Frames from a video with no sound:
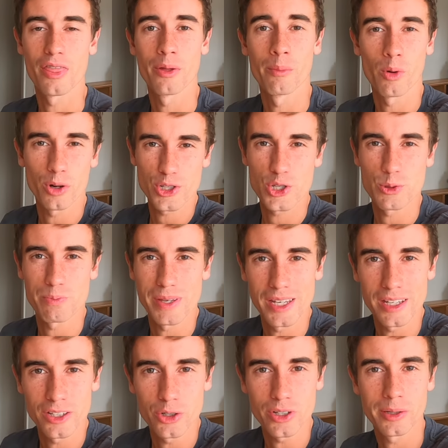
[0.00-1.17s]
The more
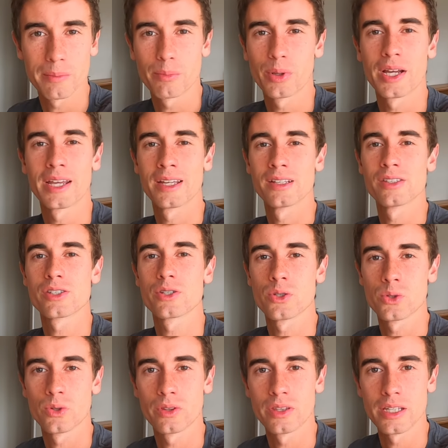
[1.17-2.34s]
speed you can bring
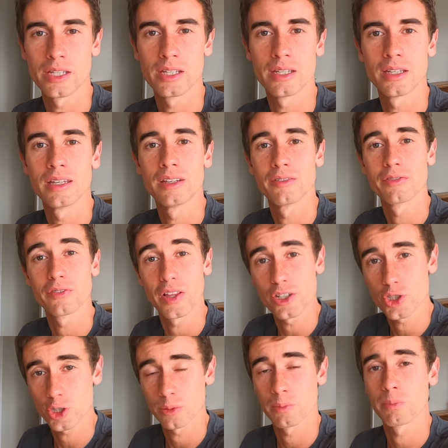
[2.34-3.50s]
into the
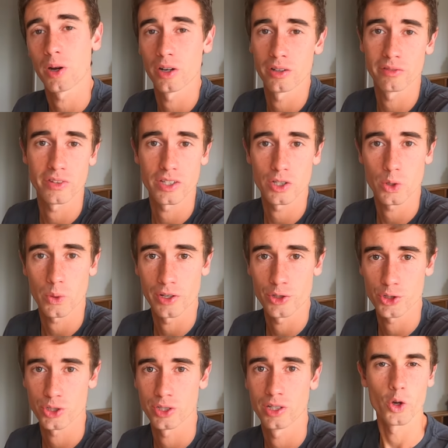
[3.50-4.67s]
inflation part of the
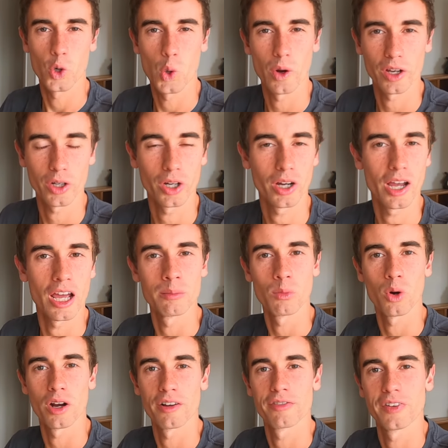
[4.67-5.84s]
equation, the quicker and
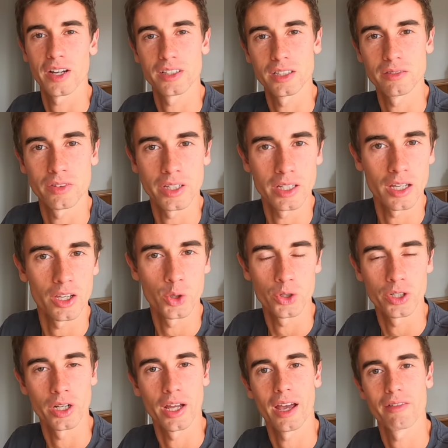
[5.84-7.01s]
more effectively you're
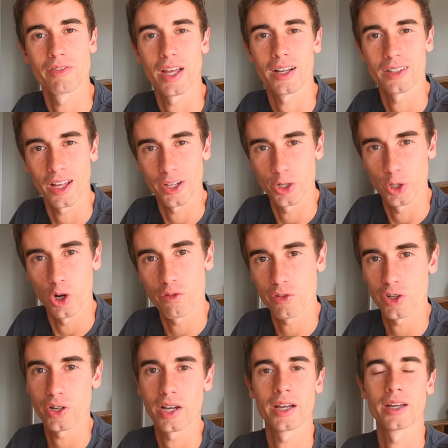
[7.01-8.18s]
gonna have that glider over
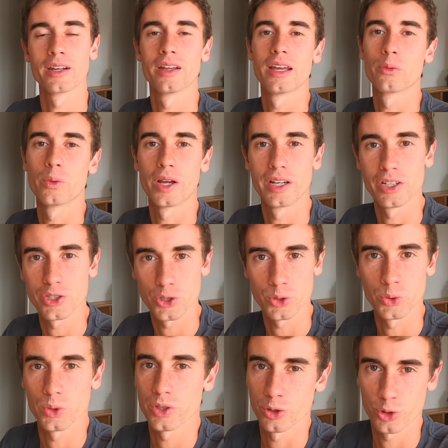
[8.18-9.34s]
your head ready
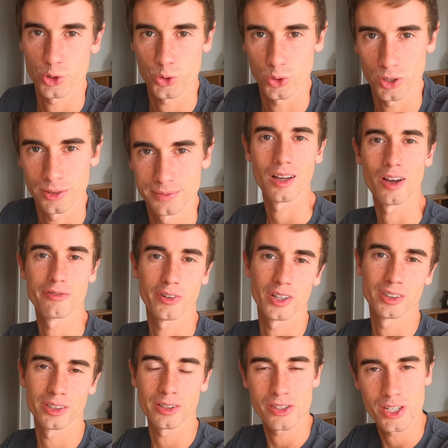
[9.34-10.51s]
to control. A
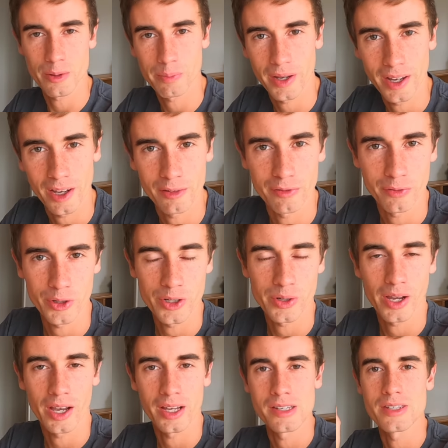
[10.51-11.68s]
fun little tip I have for you
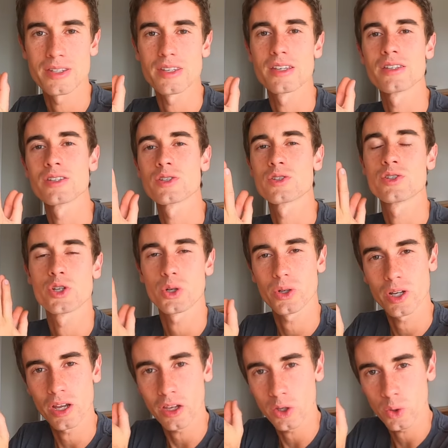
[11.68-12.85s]
guys is
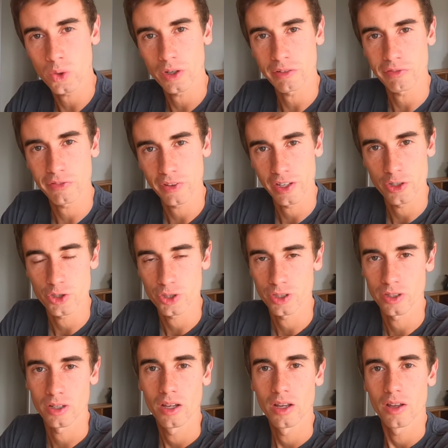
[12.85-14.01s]
during your
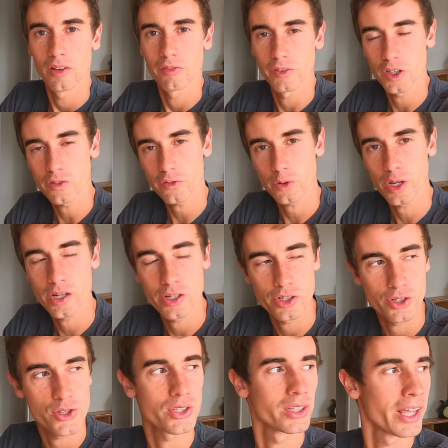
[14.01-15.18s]
inflation, feel free to
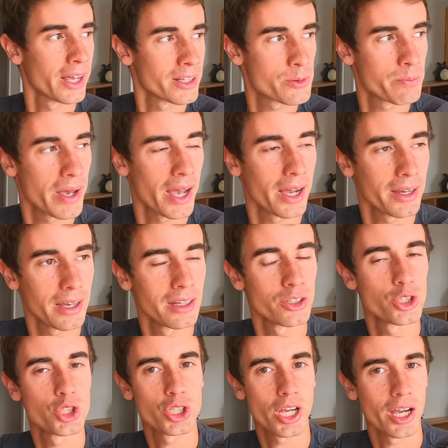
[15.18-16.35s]
just glance back
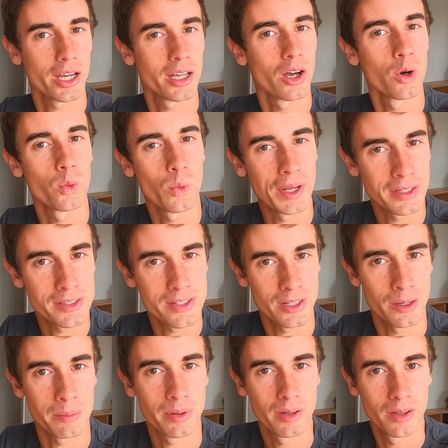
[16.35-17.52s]
and check a
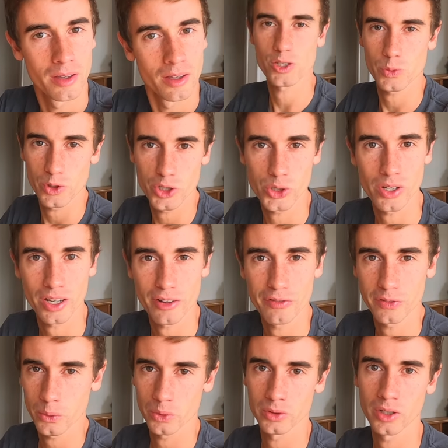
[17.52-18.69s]
wingtip. Since we're doing a
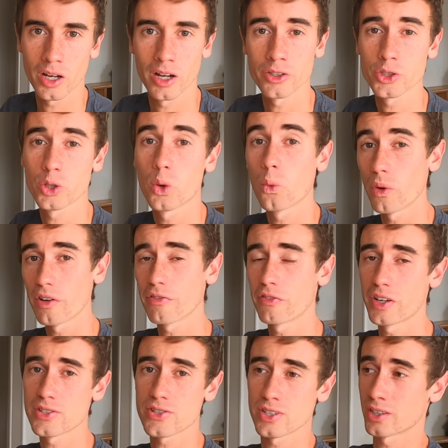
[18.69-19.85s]
forward launch, we're
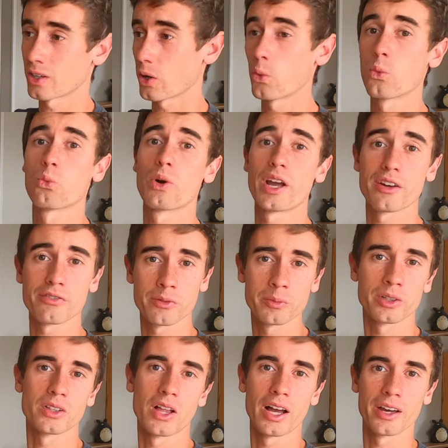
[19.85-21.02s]
facing away from
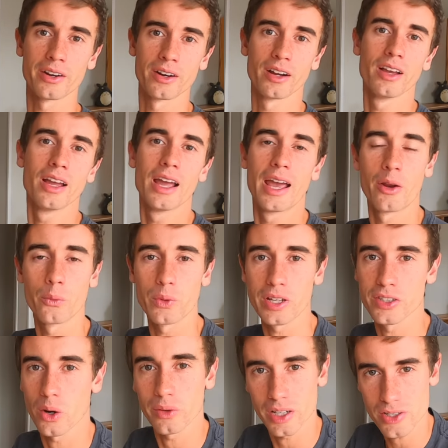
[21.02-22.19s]
the glider and we
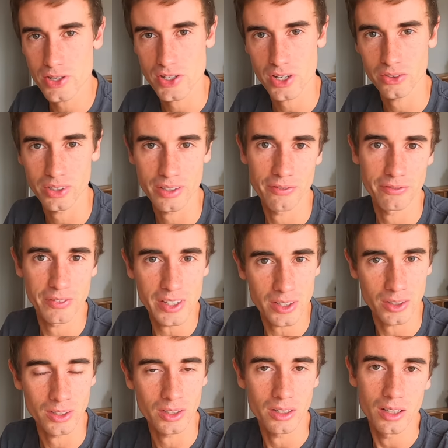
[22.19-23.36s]
don't necessarily
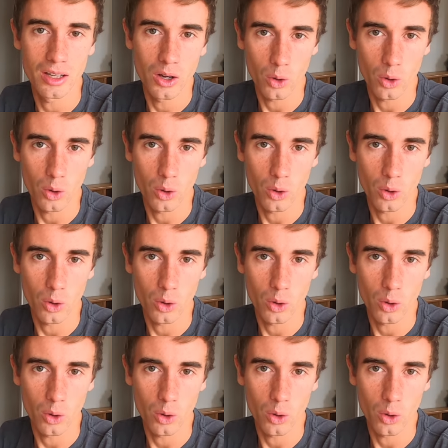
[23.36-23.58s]
feel